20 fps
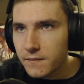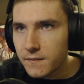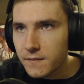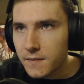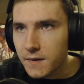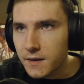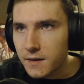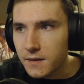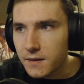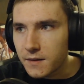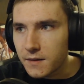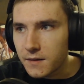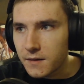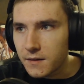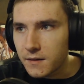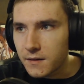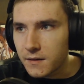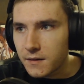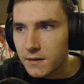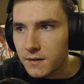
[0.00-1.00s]

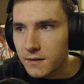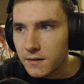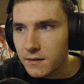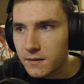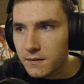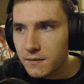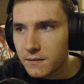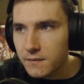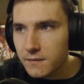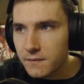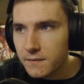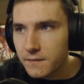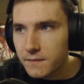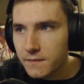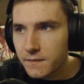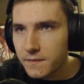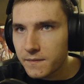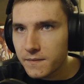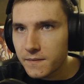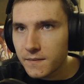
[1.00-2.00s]
Uh,
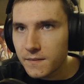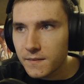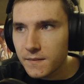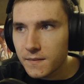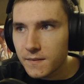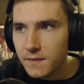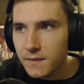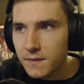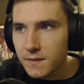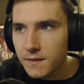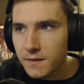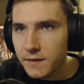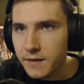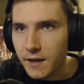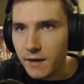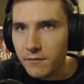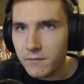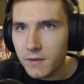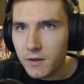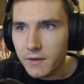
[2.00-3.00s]

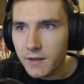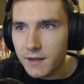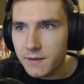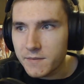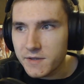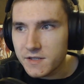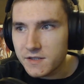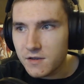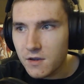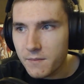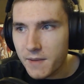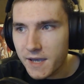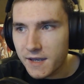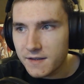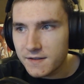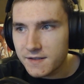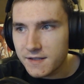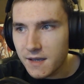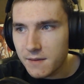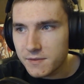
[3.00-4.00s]
yeah, okay, let me just go back
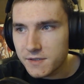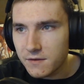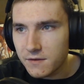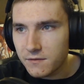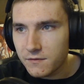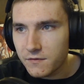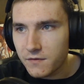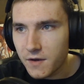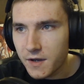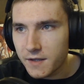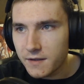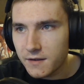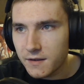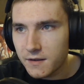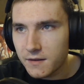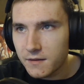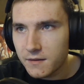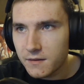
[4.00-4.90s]
into the episode and find it.